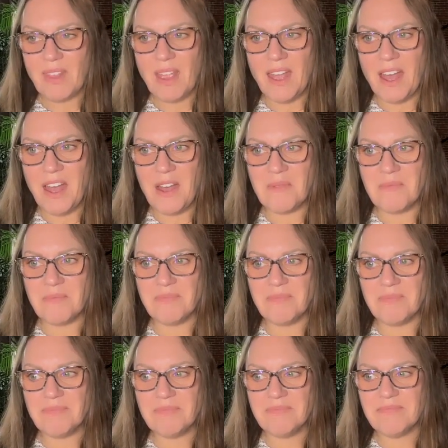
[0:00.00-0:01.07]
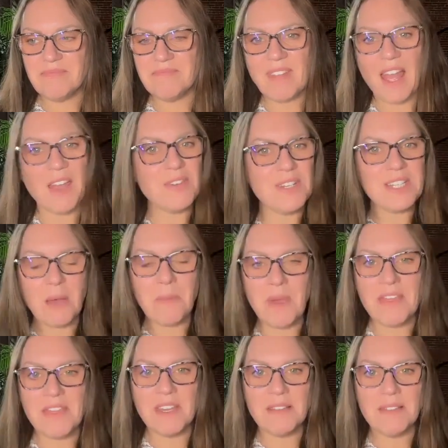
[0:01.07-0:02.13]
um every time I
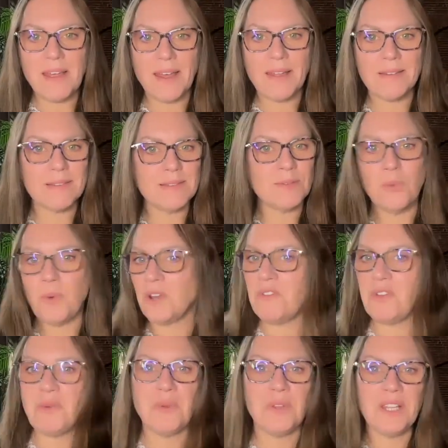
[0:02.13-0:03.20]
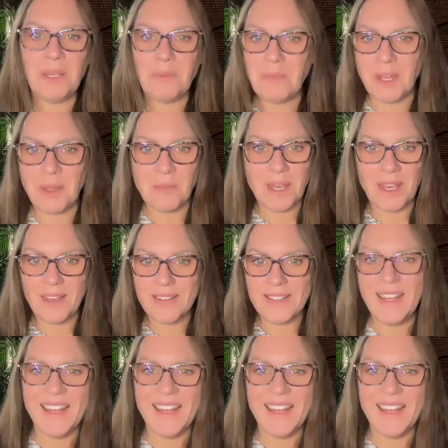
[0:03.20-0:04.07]
think that one of you will email me.